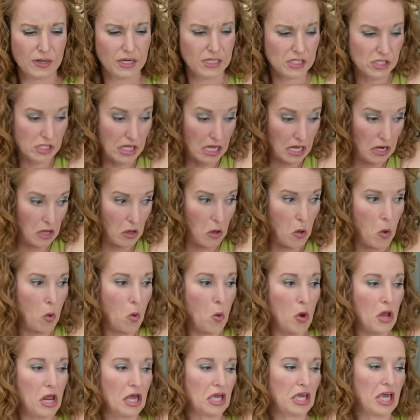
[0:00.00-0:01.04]
but I just kinda
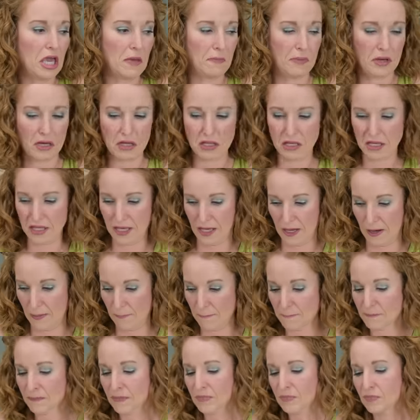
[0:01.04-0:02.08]
wanna keep it
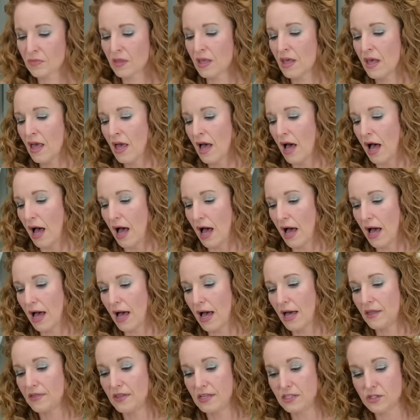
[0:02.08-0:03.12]
clean.
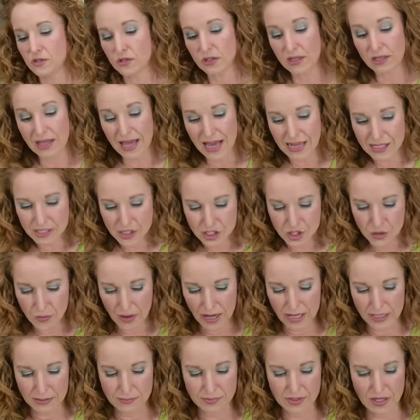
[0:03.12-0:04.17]
Uh, these are the last two
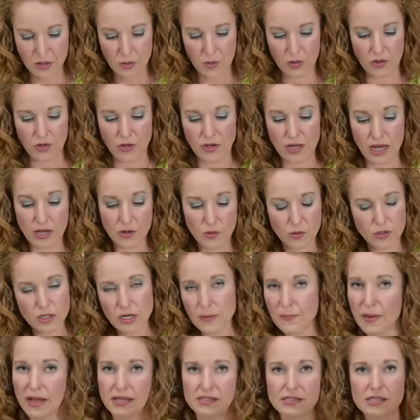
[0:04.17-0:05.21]
items I ordered. I ordered
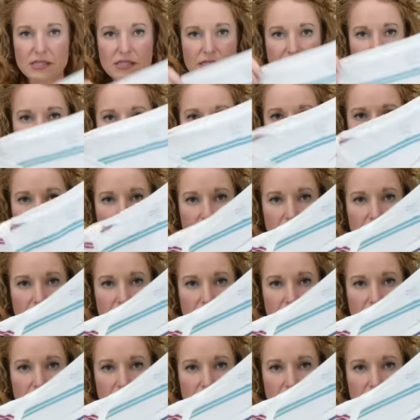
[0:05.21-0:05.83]
a basic tee,